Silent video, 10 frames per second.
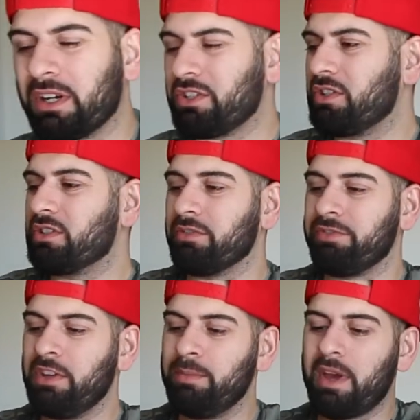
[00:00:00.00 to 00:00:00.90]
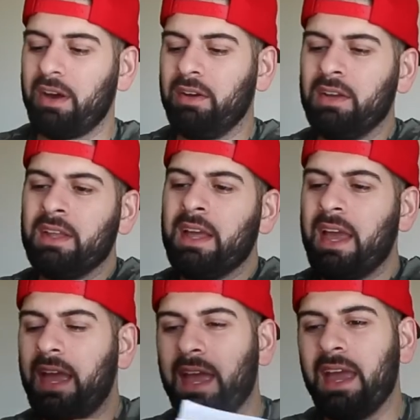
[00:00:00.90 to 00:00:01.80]
because she's a female,
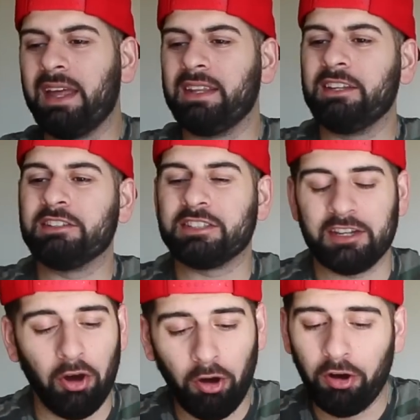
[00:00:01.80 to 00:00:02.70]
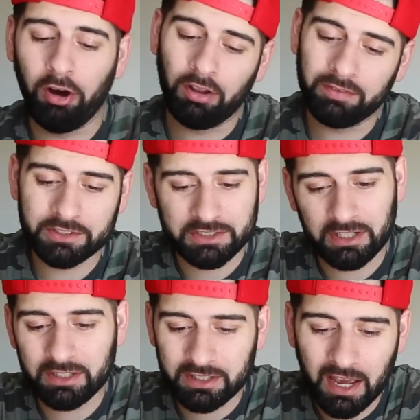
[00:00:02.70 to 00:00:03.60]
and he said, oh, all of a
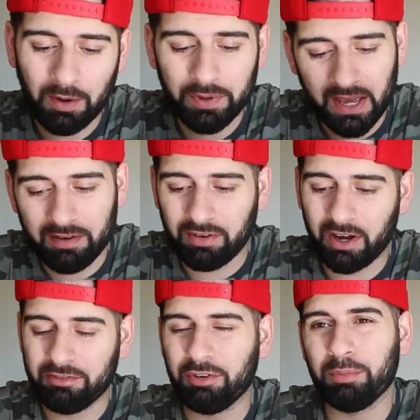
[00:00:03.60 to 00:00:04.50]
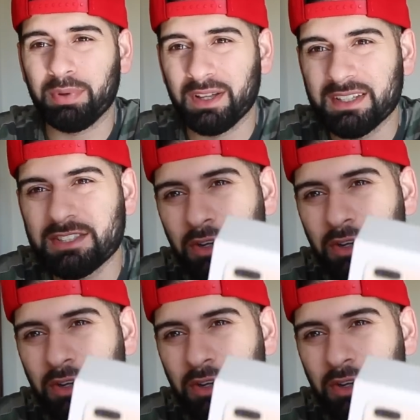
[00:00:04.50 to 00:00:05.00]
sudden, yeah, we have iPhone Plus,